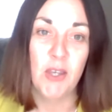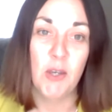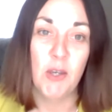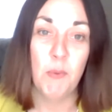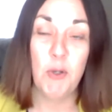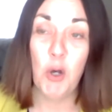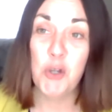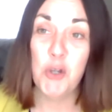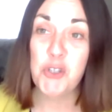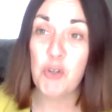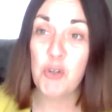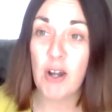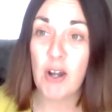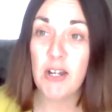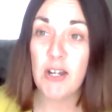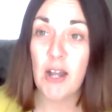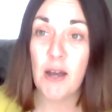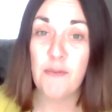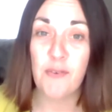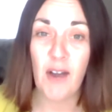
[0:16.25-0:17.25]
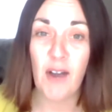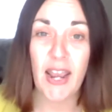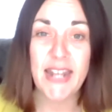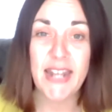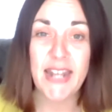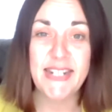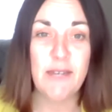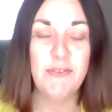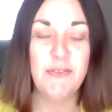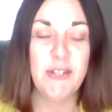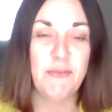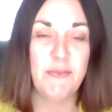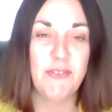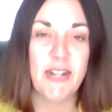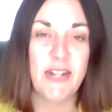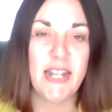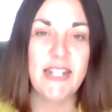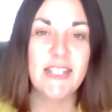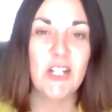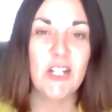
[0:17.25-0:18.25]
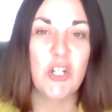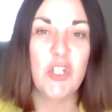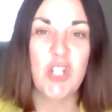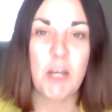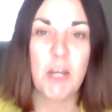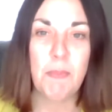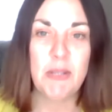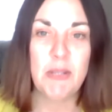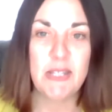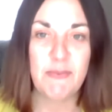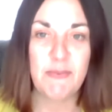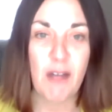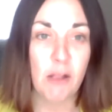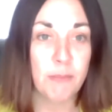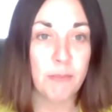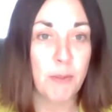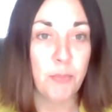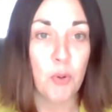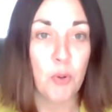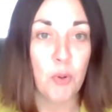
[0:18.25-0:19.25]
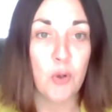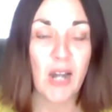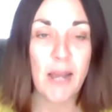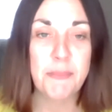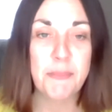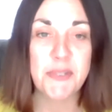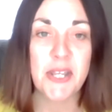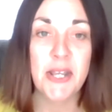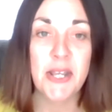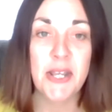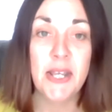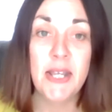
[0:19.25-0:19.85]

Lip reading: We also run a variety of different internship and development programmes